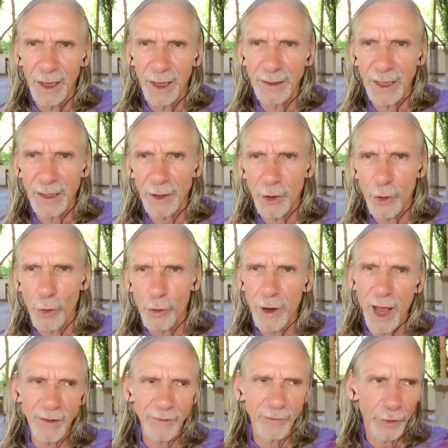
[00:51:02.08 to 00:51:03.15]
And that role
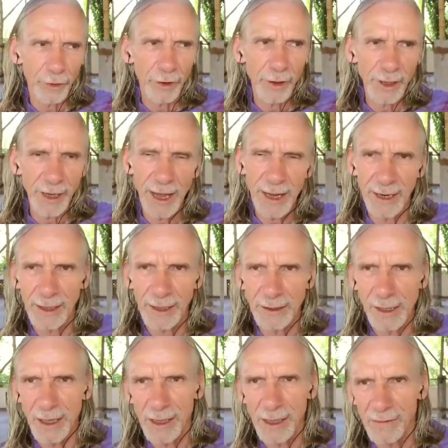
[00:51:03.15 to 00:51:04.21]
has certain
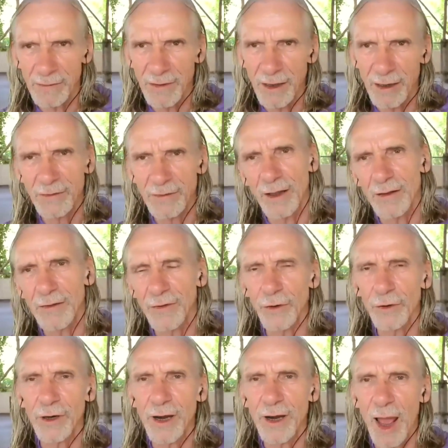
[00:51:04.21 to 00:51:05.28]
characteristics and
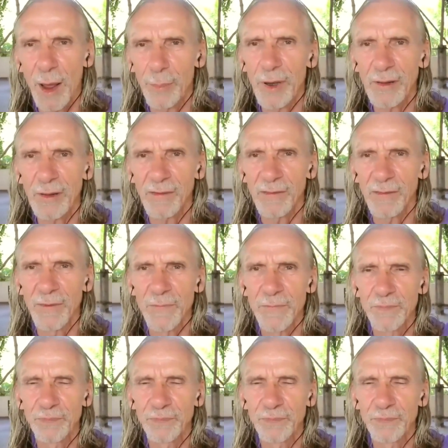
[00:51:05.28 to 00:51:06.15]
certain habits.